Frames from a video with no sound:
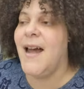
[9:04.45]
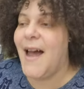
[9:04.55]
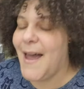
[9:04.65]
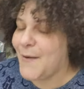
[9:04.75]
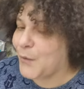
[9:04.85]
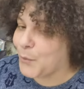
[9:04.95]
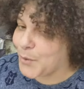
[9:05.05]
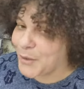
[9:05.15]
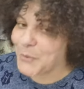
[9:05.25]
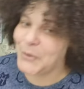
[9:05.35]
I have a
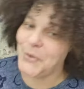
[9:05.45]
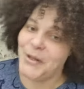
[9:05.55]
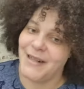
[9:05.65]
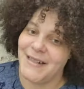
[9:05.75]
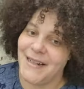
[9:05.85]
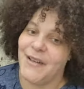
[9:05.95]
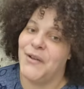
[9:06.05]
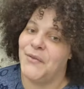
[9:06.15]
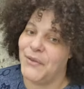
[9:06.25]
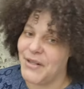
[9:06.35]
really, really cool idea
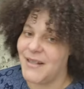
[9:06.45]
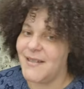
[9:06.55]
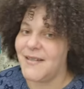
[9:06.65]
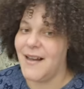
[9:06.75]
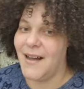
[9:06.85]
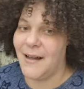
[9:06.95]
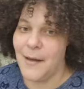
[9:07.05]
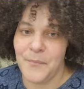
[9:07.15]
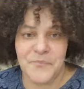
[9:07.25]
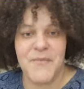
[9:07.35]
for this
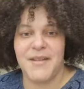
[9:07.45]
um,